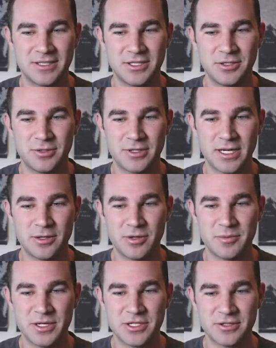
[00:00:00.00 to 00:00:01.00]
you kind of want
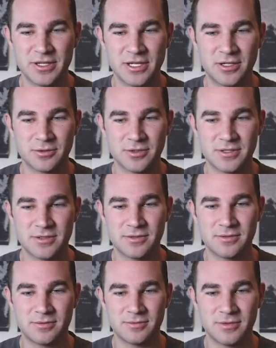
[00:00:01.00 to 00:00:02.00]
to make sure they don't
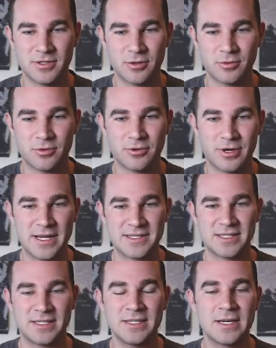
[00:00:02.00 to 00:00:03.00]
go
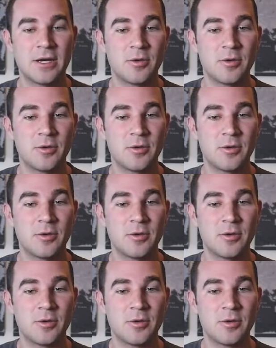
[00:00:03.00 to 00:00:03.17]
crazy,